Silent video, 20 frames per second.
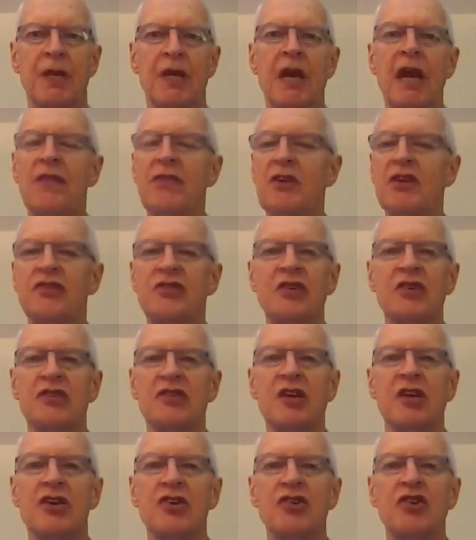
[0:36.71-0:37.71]
And this is
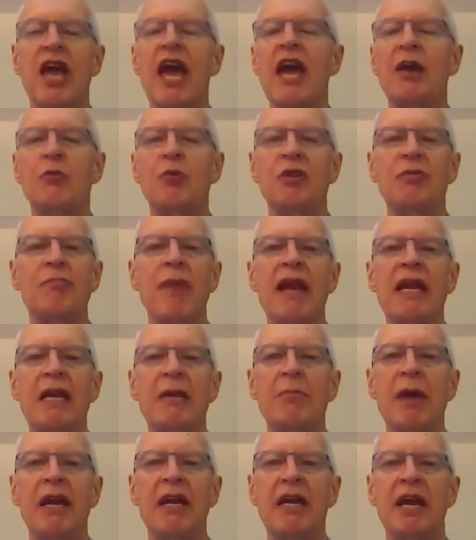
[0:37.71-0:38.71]
shared with many,
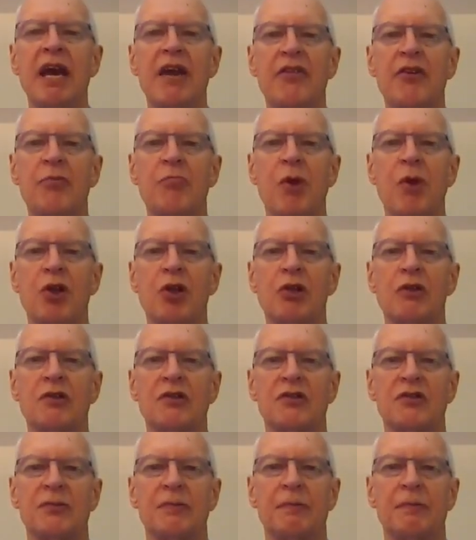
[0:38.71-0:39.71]
many other models.